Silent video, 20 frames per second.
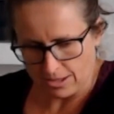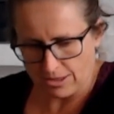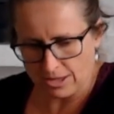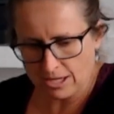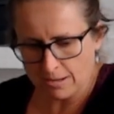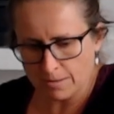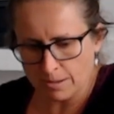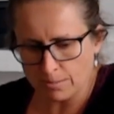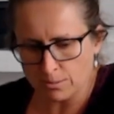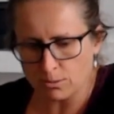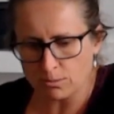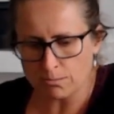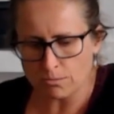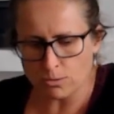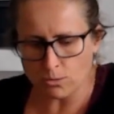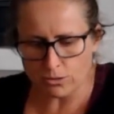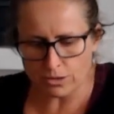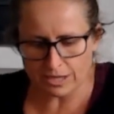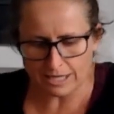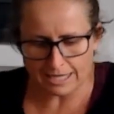think I'm going to put
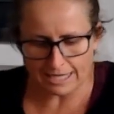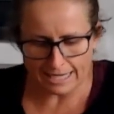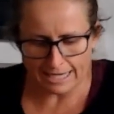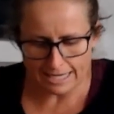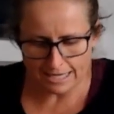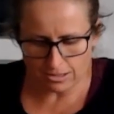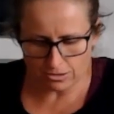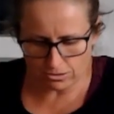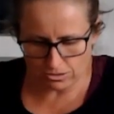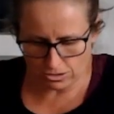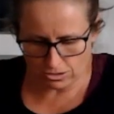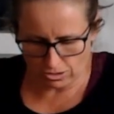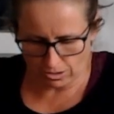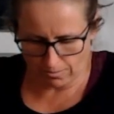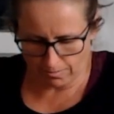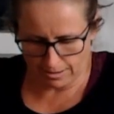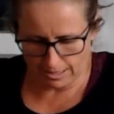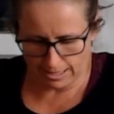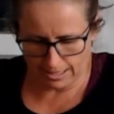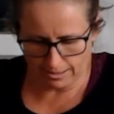more of the leek on
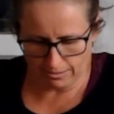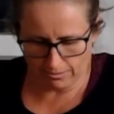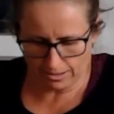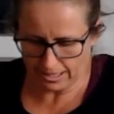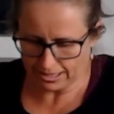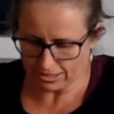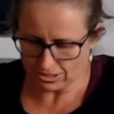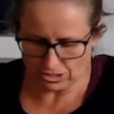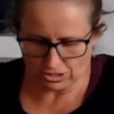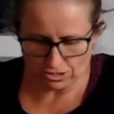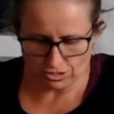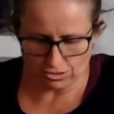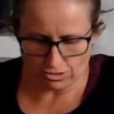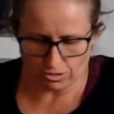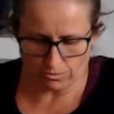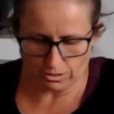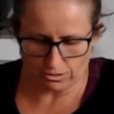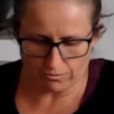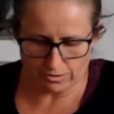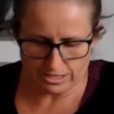top now. I actually don't know
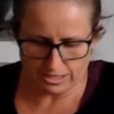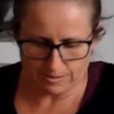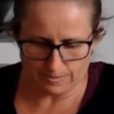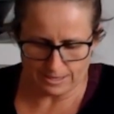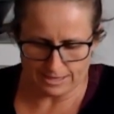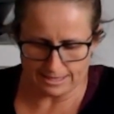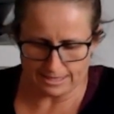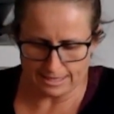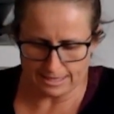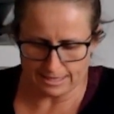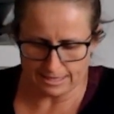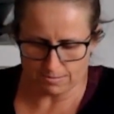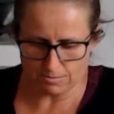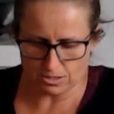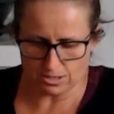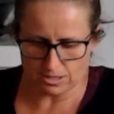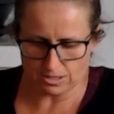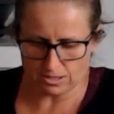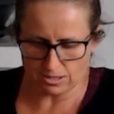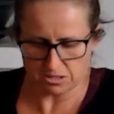what the recipe says. I'm
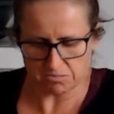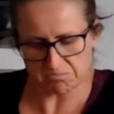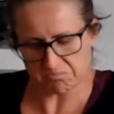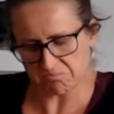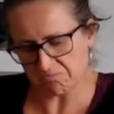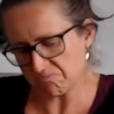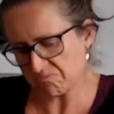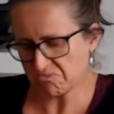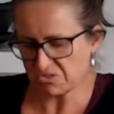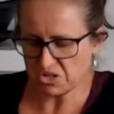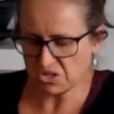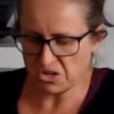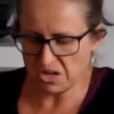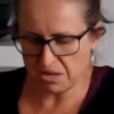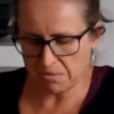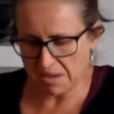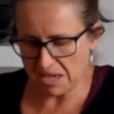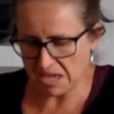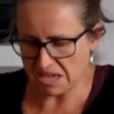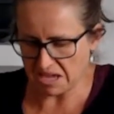just kind
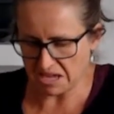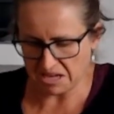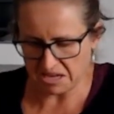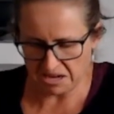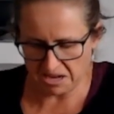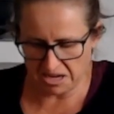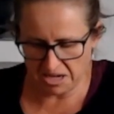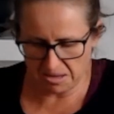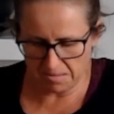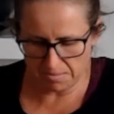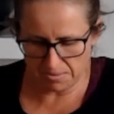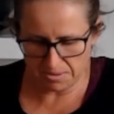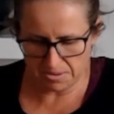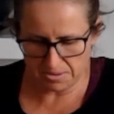of making it up.